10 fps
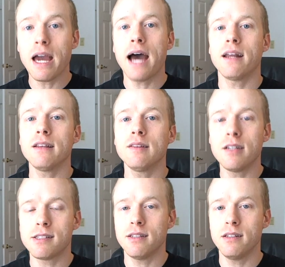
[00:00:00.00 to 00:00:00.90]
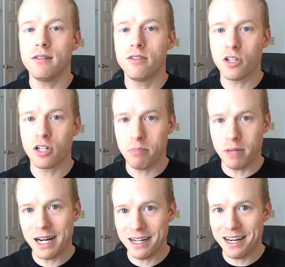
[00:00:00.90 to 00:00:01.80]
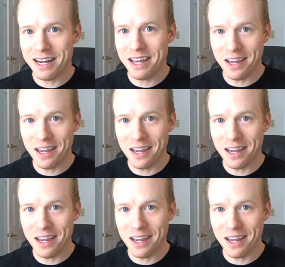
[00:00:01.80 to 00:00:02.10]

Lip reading: gotta listen to your body,